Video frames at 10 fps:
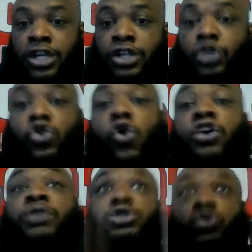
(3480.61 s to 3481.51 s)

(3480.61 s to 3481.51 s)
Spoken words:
The corner was on